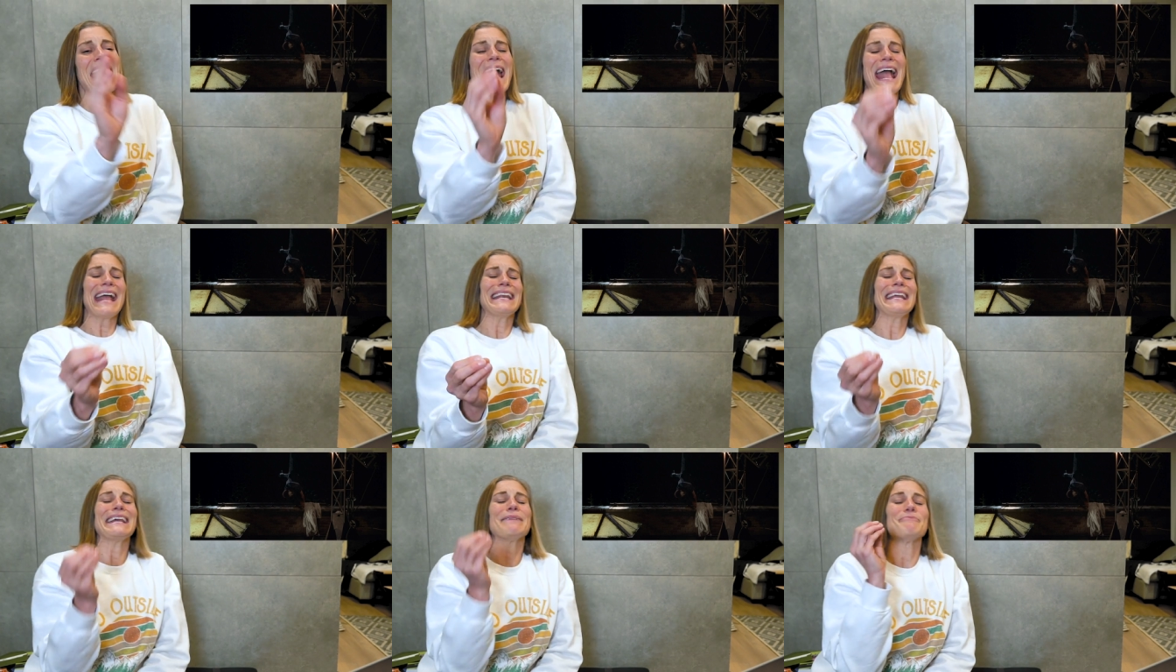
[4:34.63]

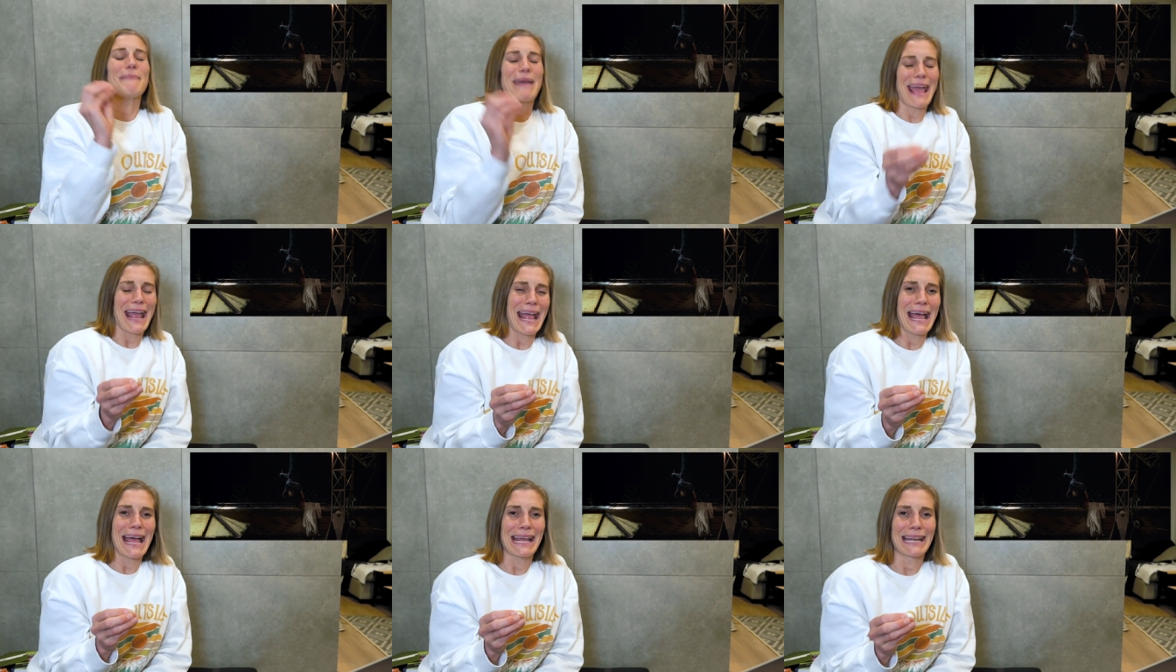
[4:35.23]
Any
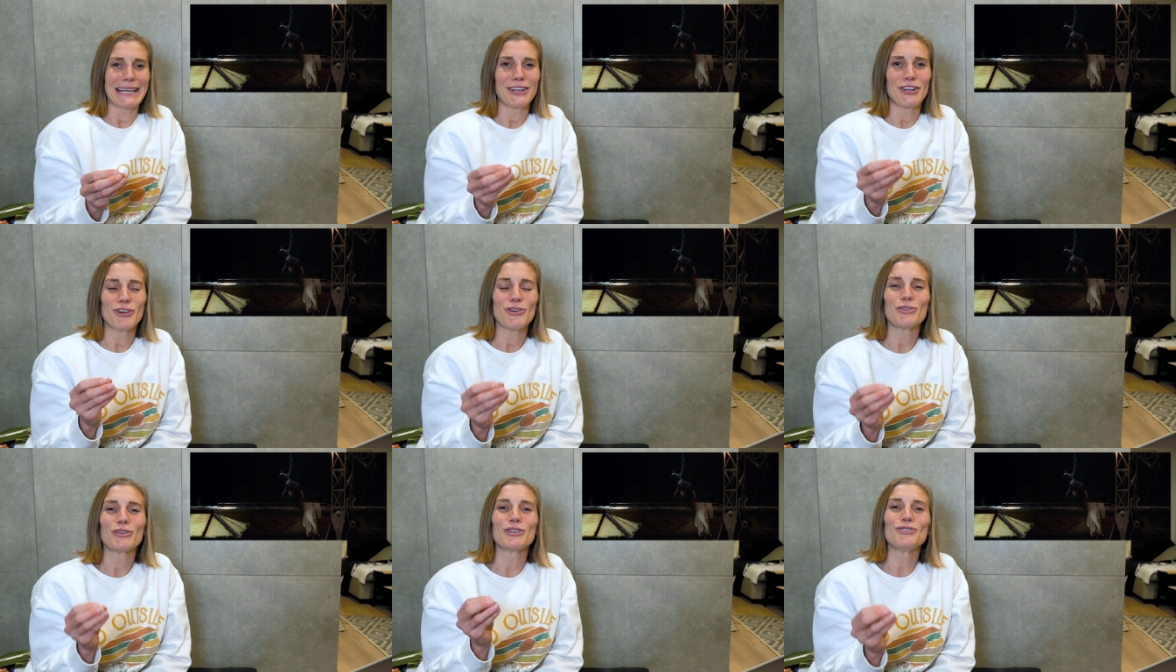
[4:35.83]
man
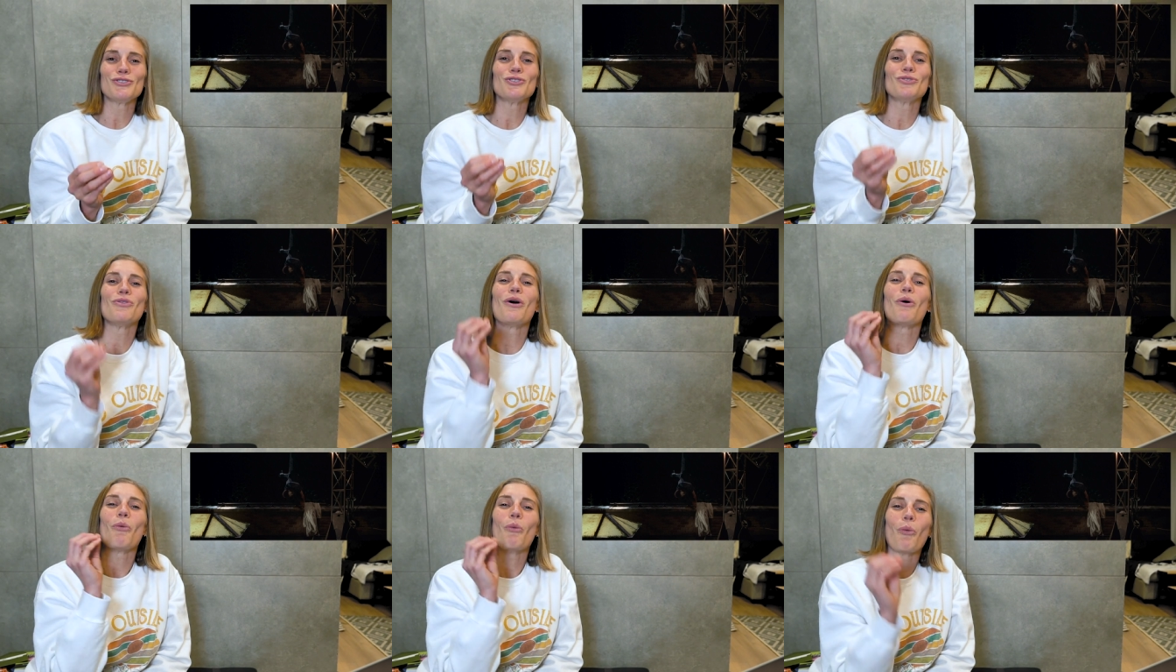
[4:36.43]
who can do a